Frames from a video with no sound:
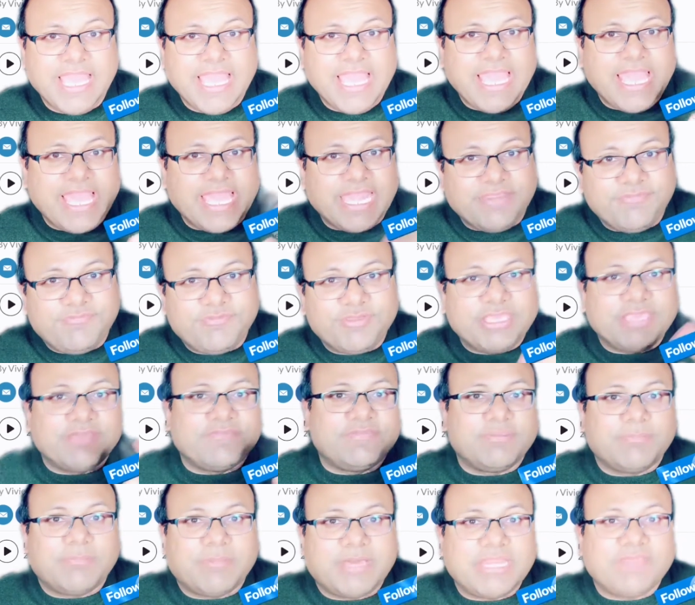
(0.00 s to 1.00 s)
And if you give
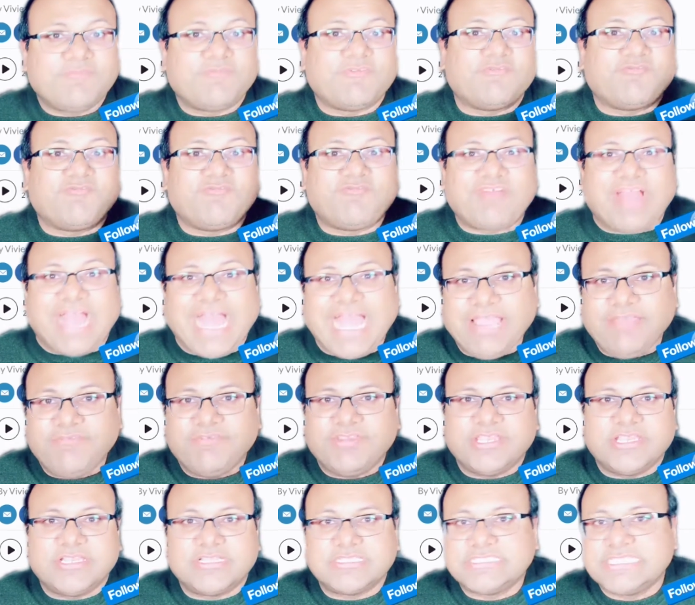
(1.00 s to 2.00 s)
him the money for 5
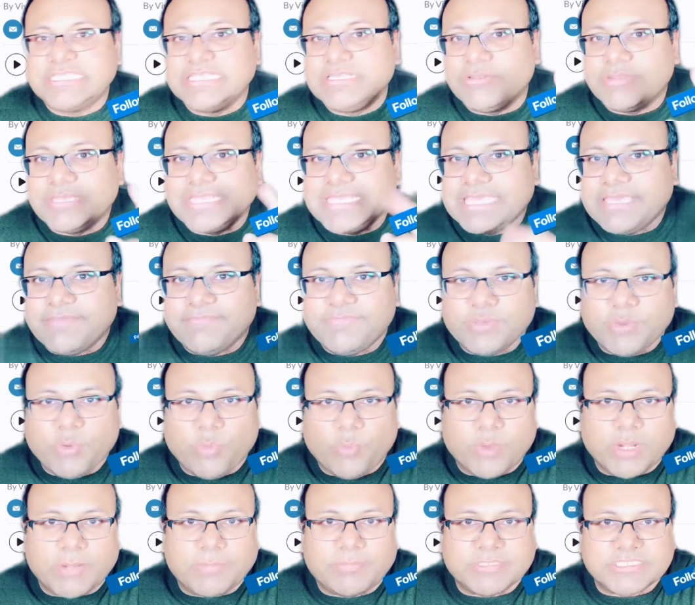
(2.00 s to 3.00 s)
years, he'll only give you a
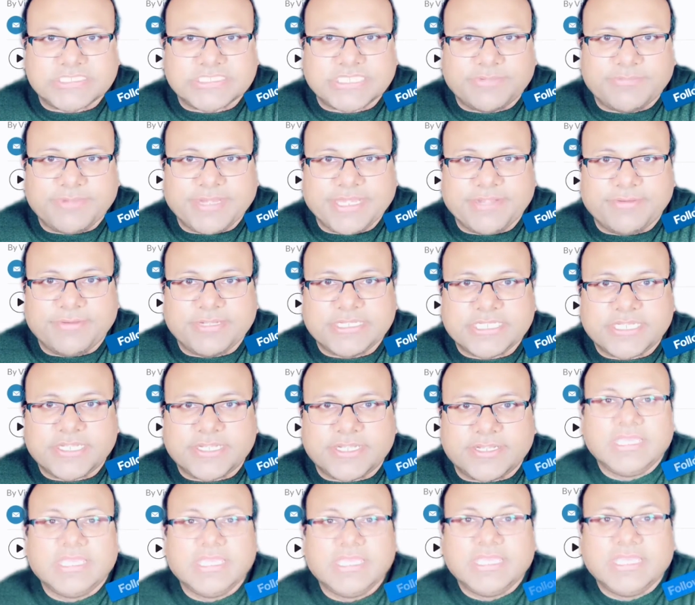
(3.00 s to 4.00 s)
1% rate of
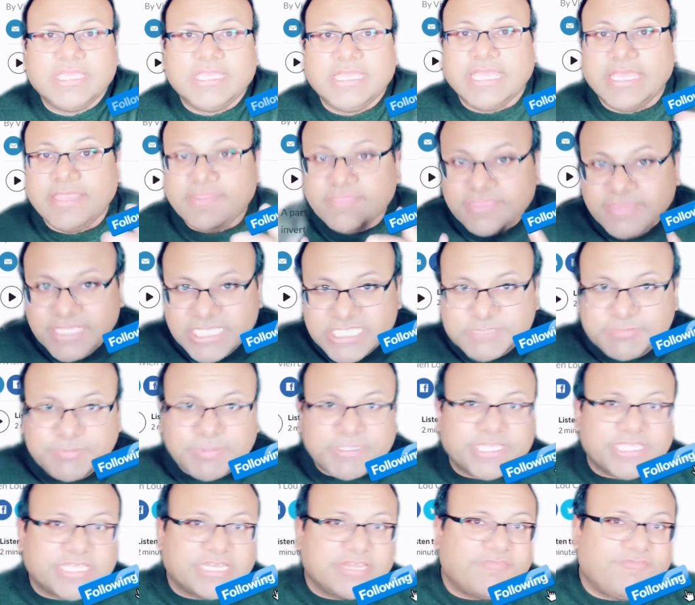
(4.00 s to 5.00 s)
return. In this
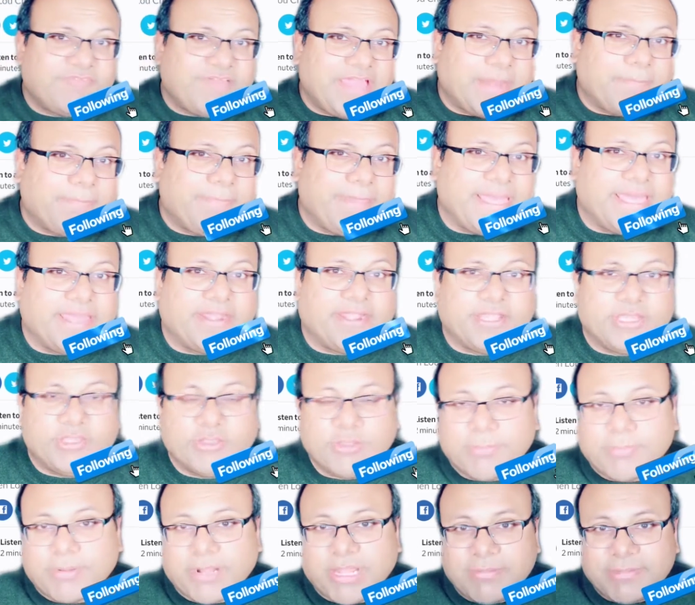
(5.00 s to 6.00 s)
particular fact pattern,
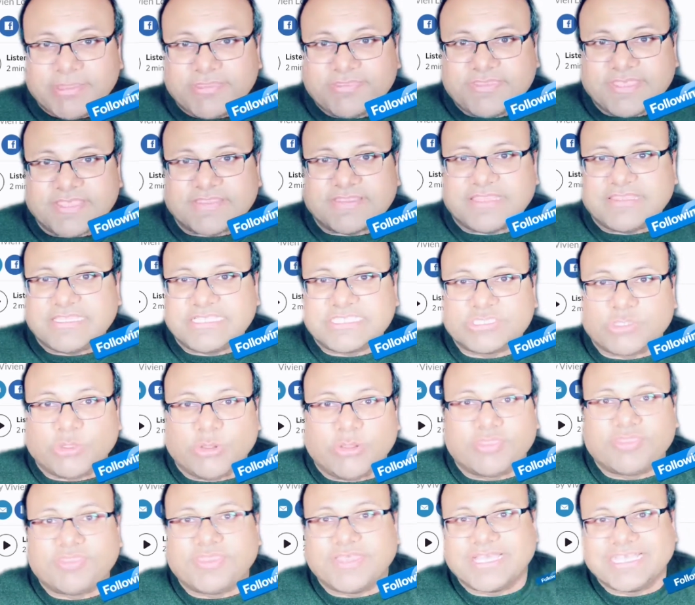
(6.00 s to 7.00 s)
you'll probably think that this
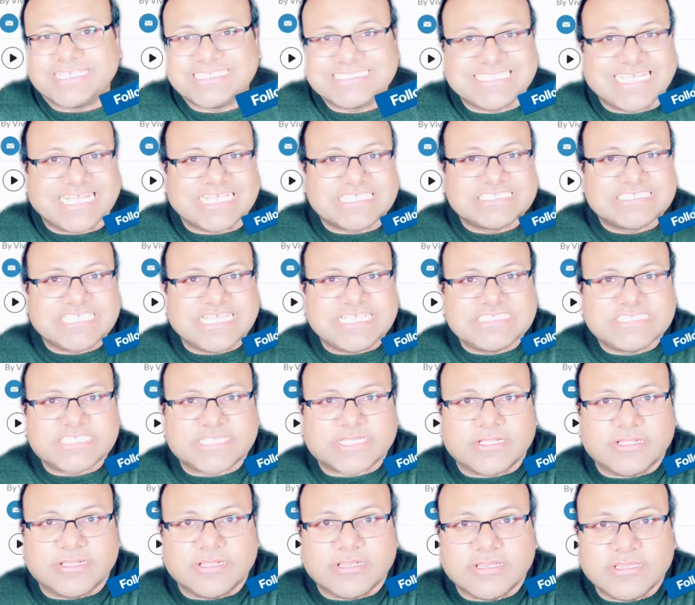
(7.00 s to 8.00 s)
whole thing is
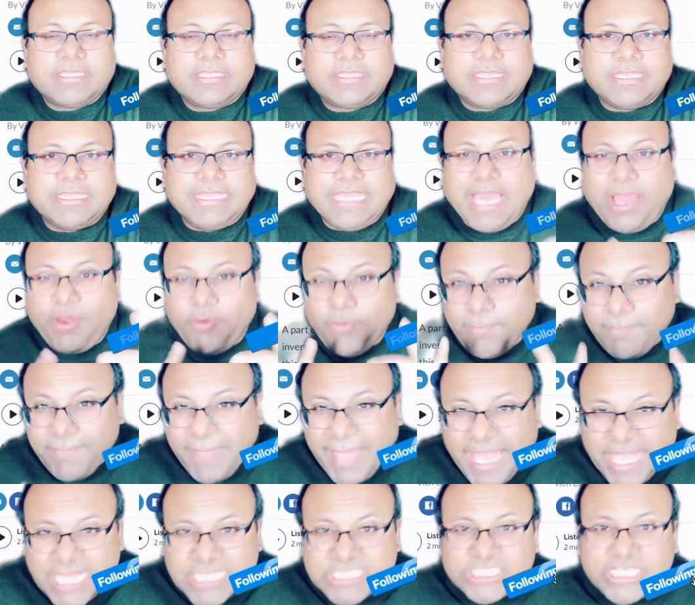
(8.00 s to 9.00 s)
nonsensical. Now
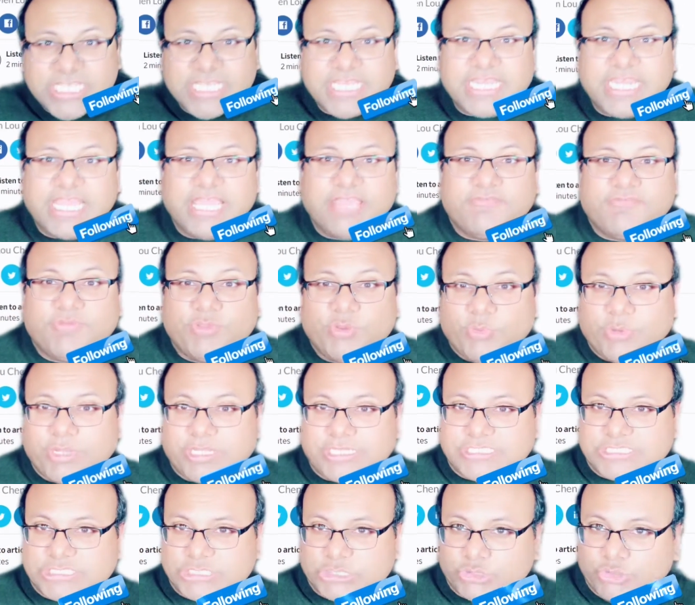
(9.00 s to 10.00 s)
imagine if you were
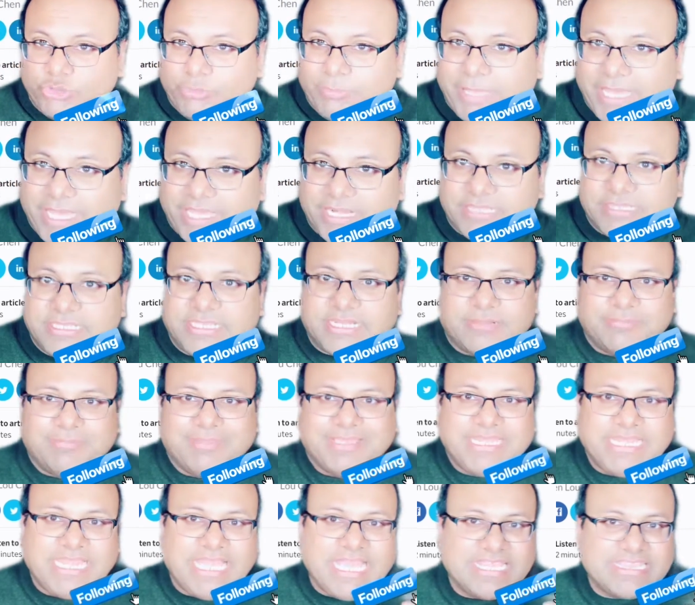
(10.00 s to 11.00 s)
to zoom out a little
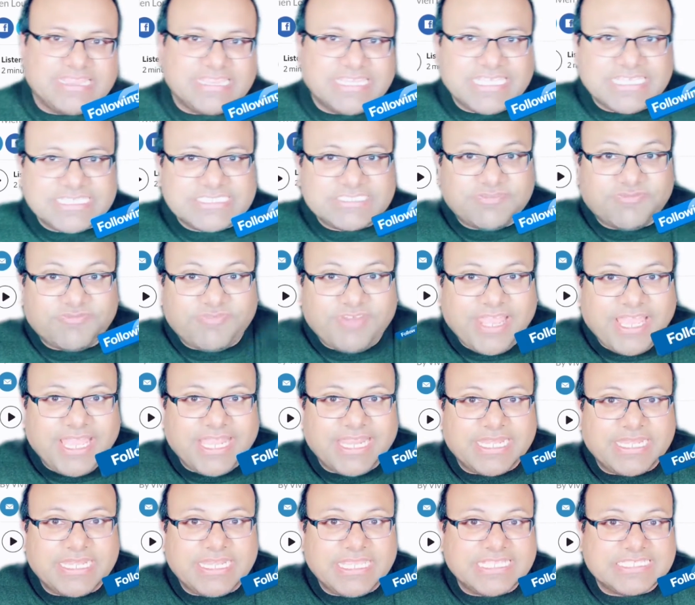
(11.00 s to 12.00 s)
bit and this
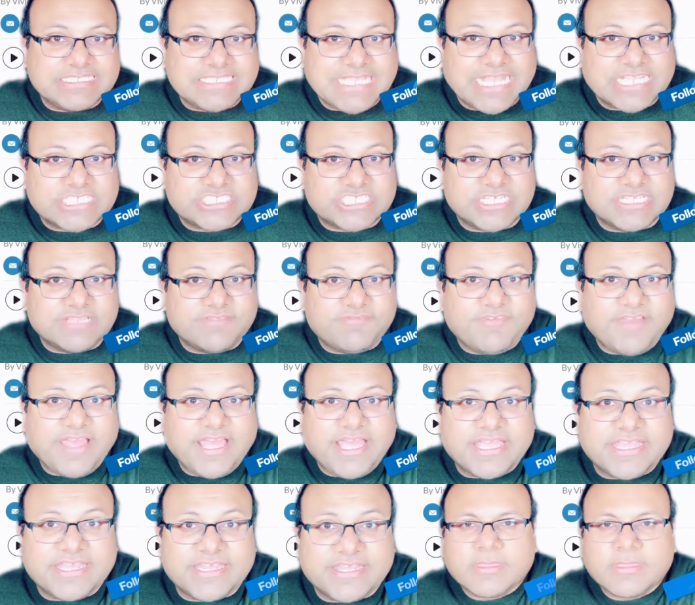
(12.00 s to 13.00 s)
friend is actually the
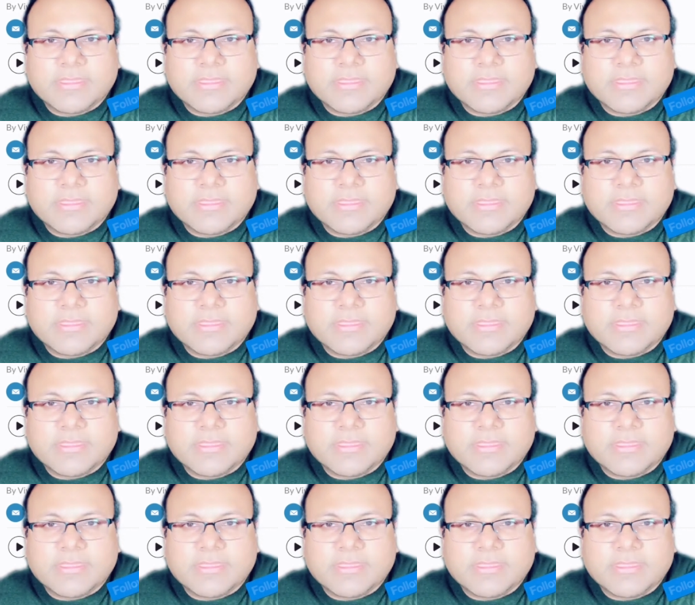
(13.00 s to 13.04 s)
Fed.